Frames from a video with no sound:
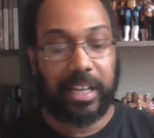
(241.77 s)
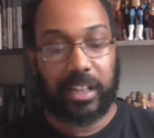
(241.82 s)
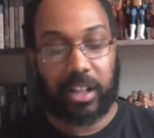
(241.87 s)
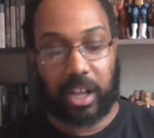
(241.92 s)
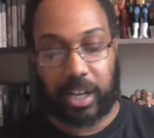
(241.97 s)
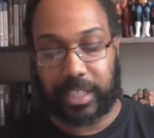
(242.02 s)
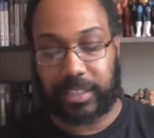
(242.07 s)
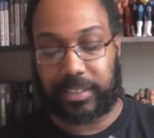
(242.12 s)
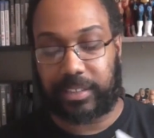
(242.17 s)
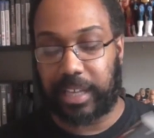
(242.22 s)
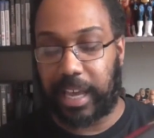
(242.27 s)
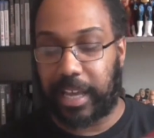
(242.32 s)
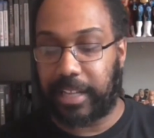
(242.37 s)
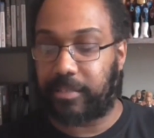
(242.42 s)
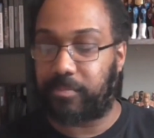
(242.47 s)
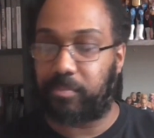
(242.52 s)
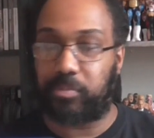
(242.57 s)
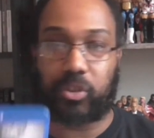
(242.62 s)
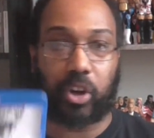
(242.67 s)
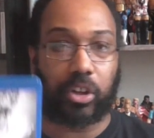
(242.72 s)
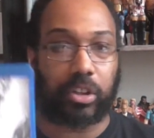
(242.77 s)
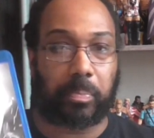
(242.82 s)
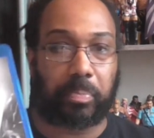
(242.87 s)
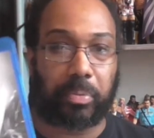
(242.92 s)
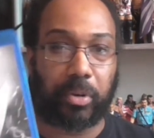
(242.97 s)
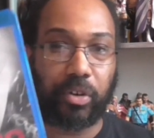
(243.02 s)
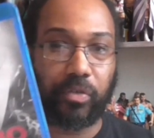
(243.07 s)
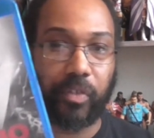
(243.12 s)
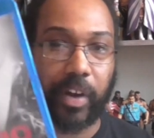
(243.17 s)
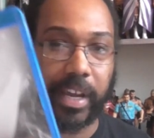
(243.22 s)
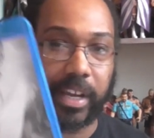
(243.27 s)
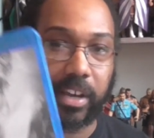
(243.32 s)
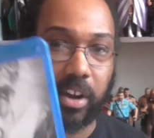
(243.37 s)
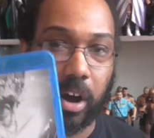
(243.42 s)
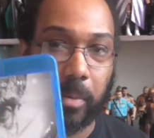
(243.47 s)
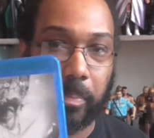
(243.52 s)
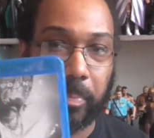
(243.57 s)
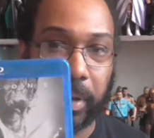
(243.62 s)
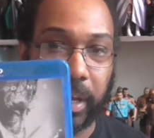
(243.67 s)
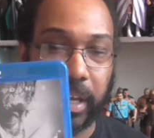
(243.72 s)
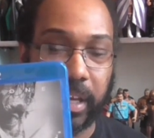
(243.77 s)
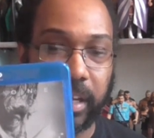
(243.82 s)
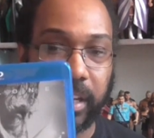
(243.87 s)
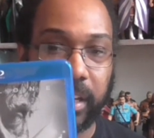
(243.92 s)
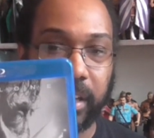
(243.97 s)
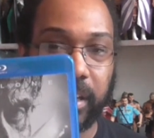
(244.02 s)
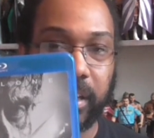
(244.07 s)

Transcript: Like I said, got the Blu-ray copy.